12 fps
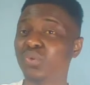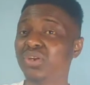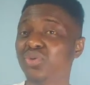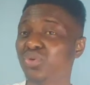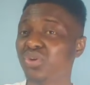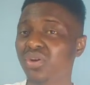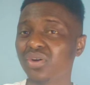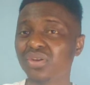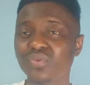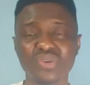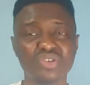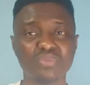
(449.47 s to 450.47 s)
we do
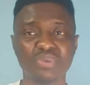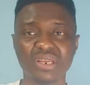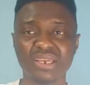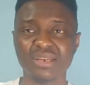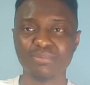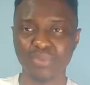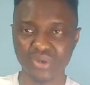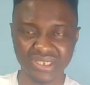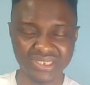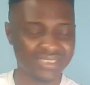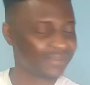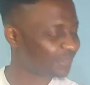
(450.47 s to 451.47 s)
not want to bring in
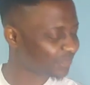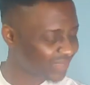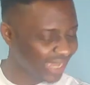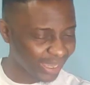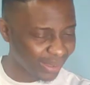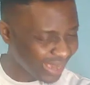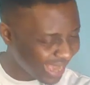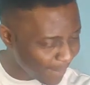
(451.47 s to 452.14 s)
bodies. I